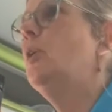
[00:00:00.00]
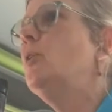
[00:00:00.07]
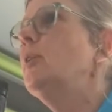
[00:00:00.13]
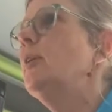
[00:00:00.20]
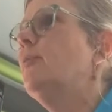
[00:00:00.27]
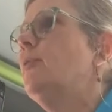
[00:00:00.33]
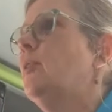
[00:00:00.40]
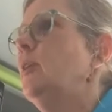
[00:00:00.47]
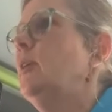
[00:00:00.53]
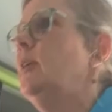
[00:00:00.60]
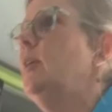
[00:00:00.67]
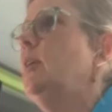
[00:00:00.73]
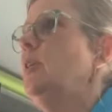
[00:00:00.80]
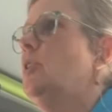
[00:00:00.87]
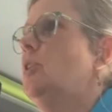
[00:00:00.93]
beautiful,
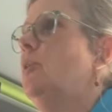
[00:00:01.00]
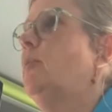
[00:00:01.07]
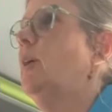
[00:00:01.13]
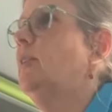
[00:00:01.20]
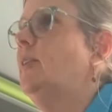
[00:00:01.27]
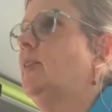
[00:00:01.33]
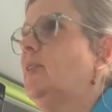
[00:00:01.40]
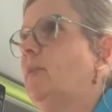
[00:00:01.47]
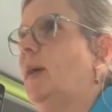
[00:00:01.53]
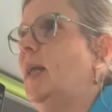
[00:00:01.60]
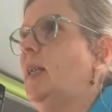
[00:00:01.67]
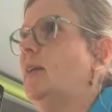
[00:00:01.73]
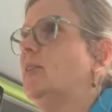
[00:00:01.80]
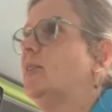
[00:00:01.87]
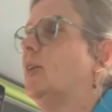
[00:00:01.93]
she was as well